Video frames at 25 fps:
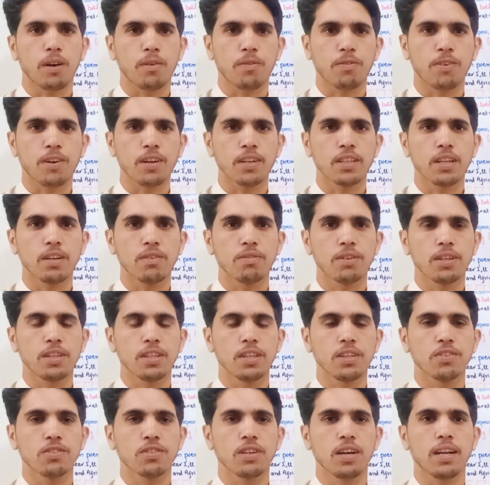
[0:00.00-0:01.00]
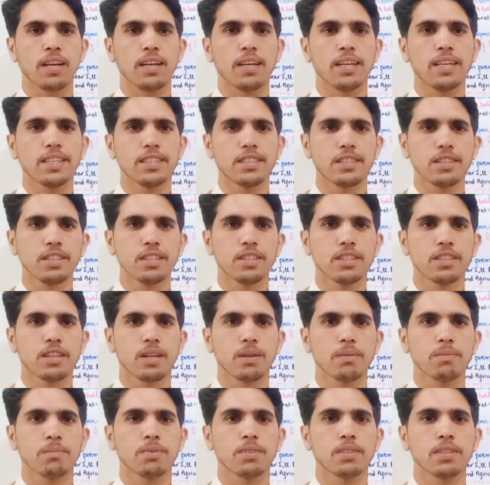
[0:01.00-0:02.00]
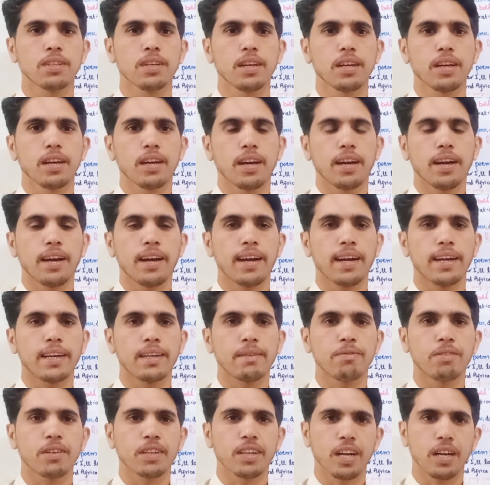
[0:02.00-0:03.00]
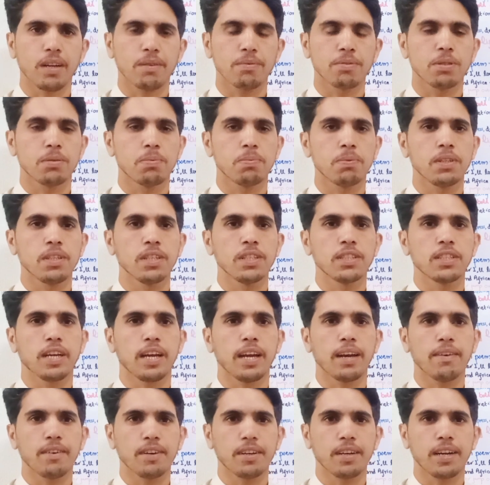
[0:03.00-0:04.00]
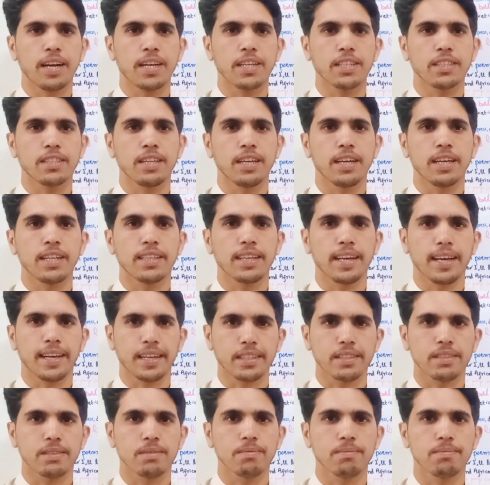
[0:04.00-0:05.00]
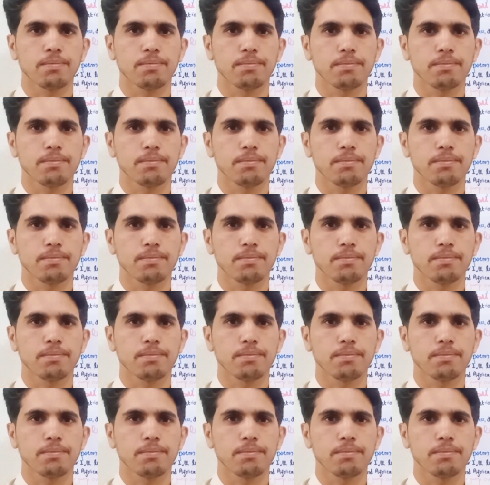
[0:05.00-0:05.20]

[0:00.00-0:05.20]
further videos on literary terms and figure of speech. Have a nice day. Thanks.